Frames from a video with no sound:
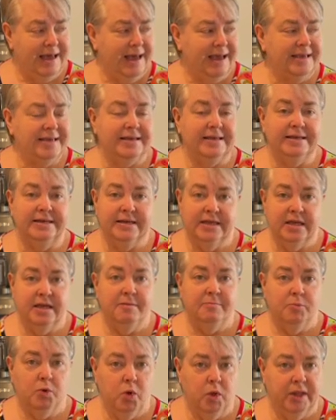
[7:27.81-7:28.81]
I
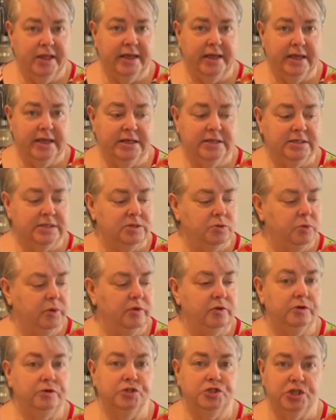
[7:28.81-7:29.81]
cannot boil eggs to where
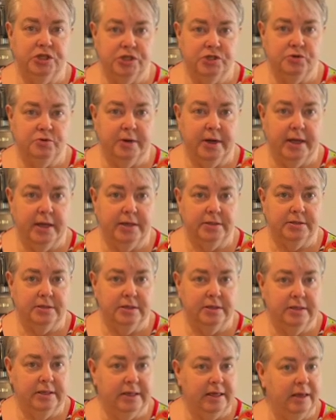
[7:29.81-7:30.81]
they're just right
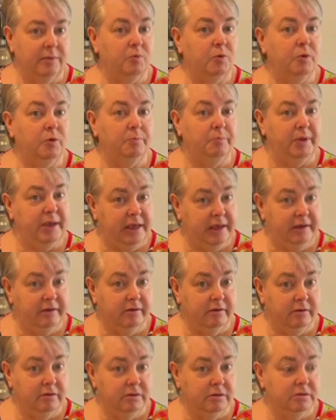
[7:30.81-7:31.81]
and will
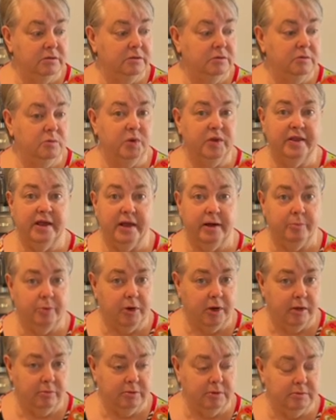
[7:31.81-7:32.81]
peel without a
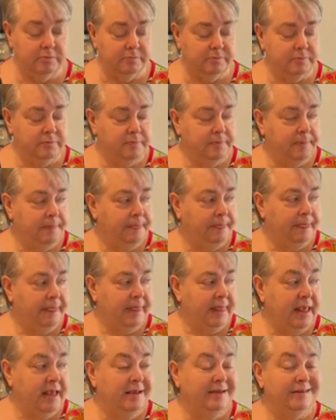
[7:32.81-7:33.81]
problem.
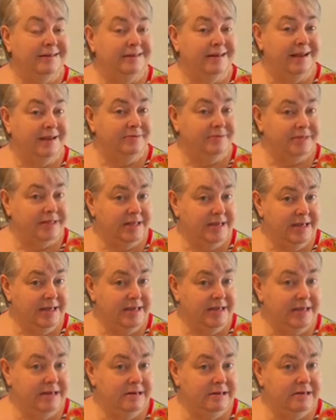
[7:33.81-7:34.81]
Now, I've
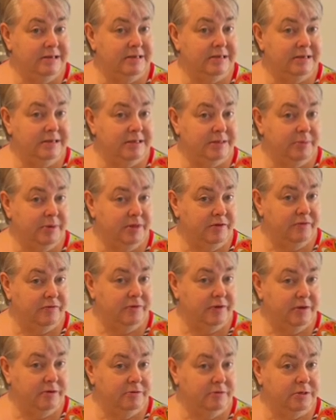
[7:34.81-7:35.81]
seen some other
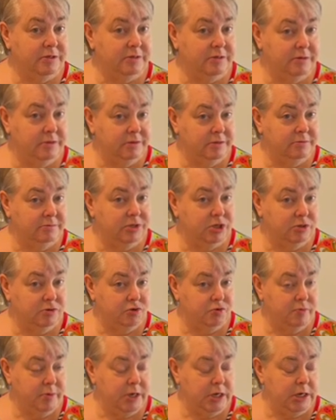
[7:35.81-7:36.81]
folks on
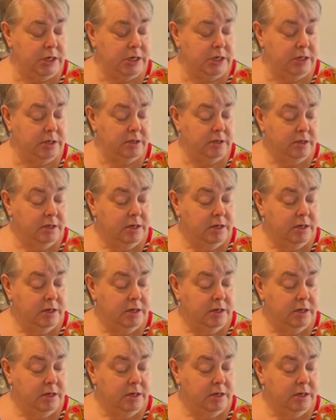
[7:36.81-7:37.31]
social media